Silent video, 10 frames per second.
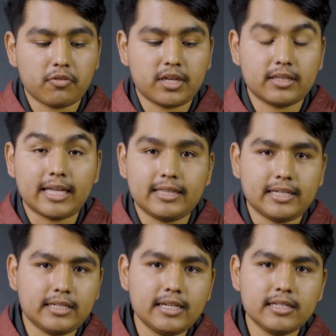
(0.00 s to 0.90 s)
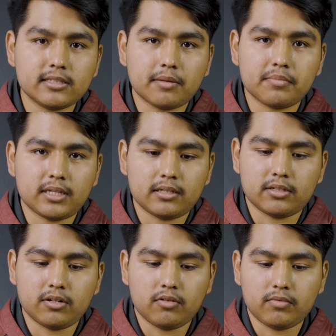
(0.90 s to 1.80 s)
think that they need something,
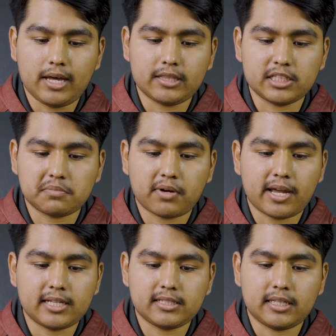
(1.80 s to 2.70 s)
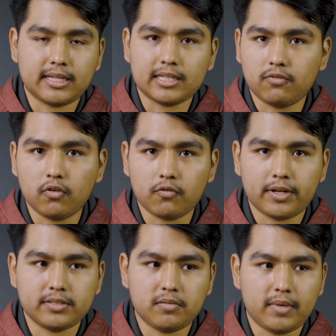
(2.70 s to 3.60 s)
you know, at this price and that's full
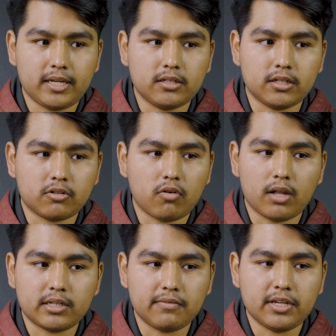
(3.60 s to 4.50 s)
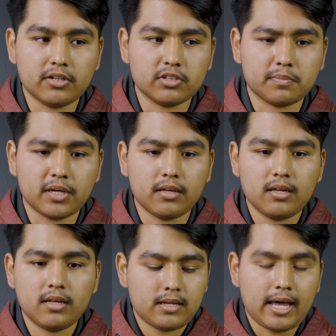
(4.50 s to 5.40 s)
frame to make good quality videos,
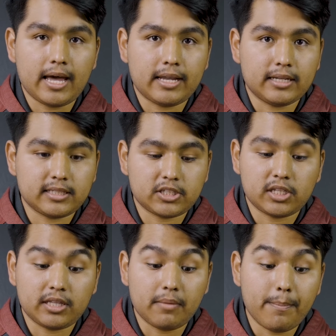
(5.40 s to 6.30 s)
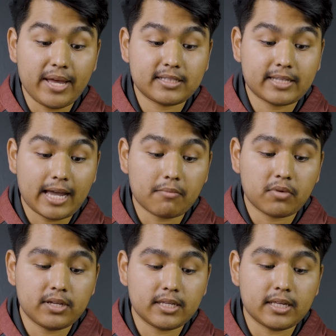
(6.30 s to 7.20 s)
and essentially the best
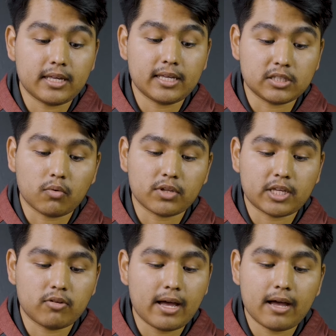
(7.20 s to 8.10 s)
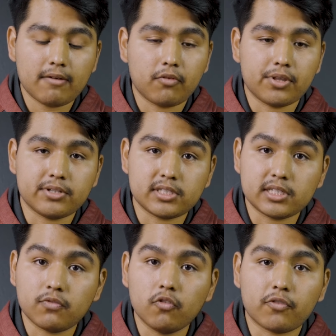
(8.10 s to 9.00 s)
camera is the one that you have, whether it's
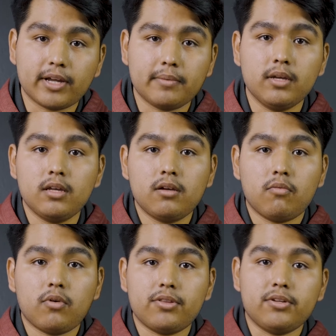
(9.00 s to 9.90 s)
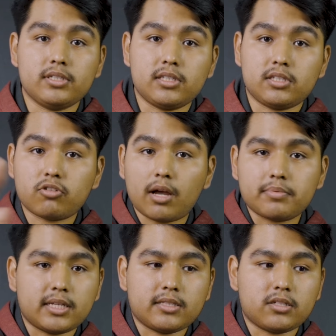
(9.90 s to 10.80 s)
this full frame, whether it's this crop
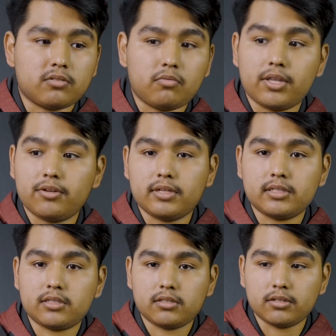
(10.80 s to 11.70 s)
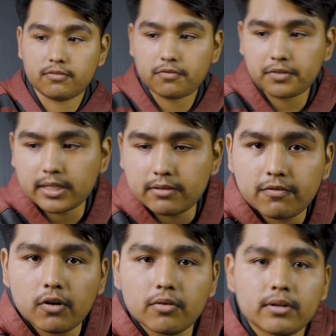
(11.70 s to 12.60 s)
sensor, whether it's your freaking
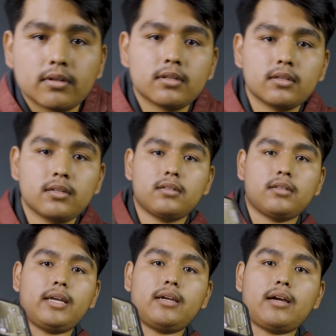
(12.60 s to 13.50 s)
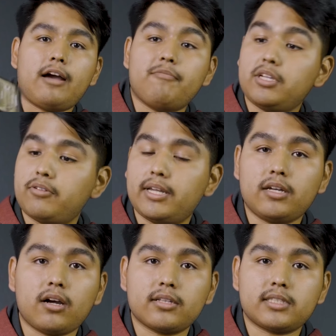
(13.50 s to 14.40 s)
phone. Like, I've been
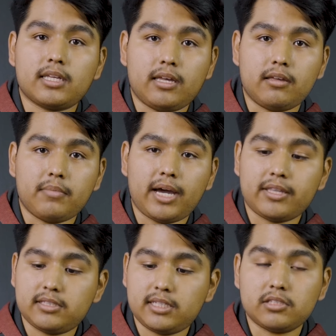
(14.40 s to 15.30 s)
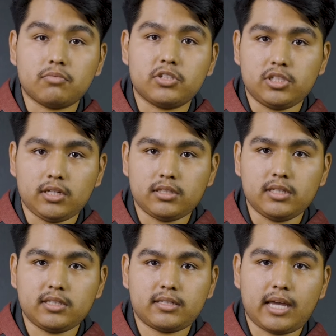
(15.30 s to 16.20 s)
creating content and behind the scenes with just
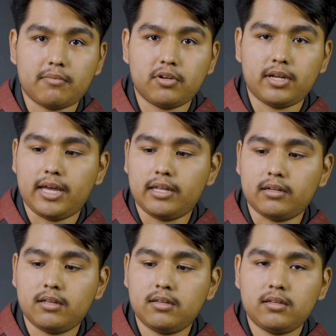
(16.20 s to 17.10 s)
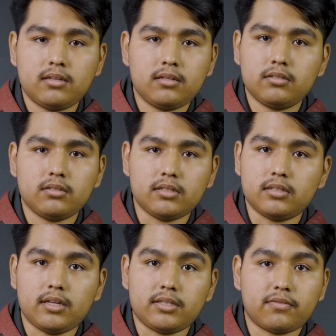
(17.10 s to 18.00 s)
this camera, and
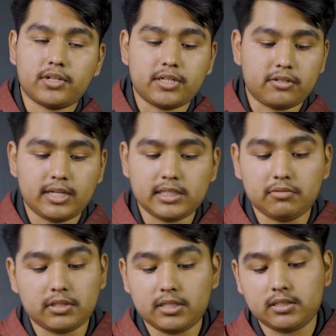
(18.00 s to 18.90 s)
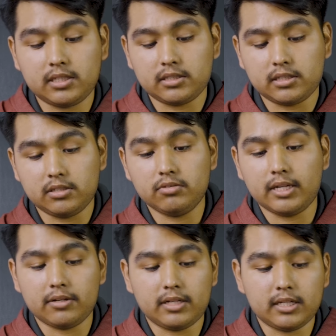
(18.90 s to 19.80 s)
it's freaking crazy what these things can do
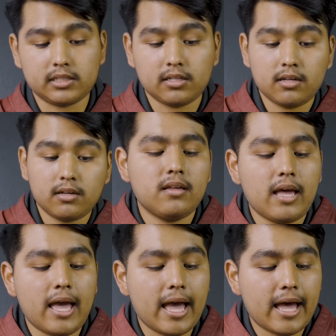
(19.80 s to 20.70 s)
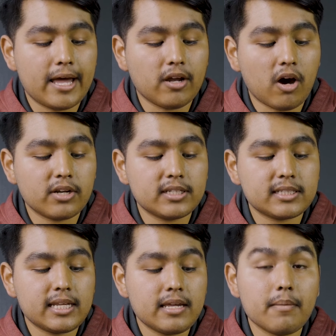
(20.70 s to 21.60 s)
nowadays. And
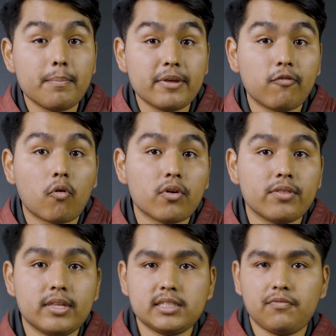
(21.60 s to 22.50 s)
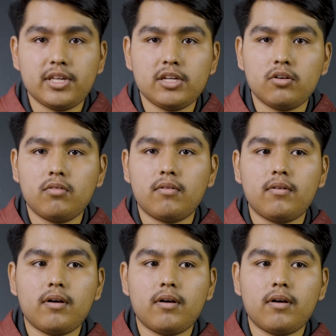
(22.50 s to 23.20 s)
honestly, before this video,